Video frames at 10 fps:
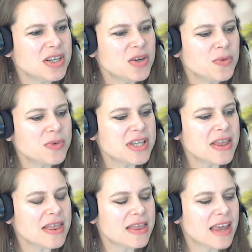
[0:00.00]
you know, it
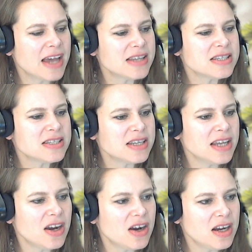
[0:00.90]
wasn't that
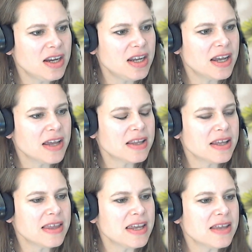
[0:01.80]
scary. I, I
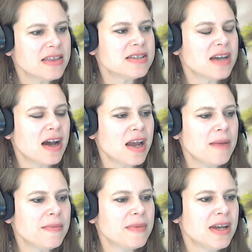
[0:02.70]
think at the
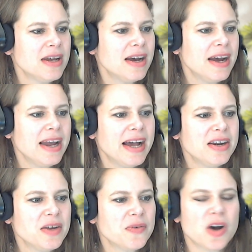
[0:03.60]
time I had
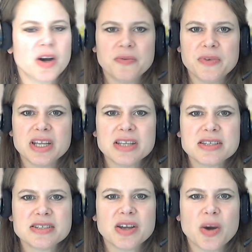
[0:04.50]
enough
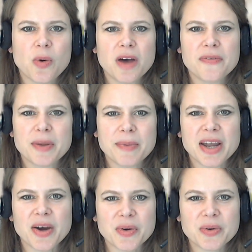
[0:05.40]
confidence to go off on my
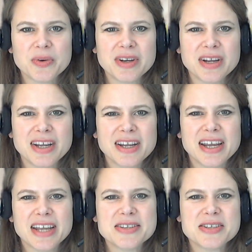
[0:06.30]
own.
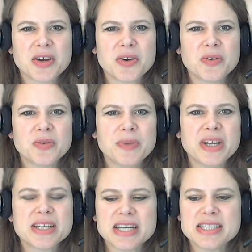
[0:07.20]
And so,
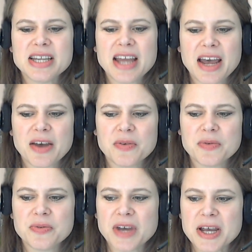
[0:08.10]
because I did
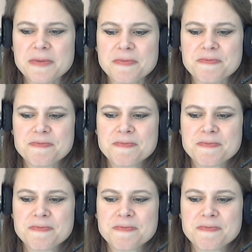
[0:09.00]
have, um,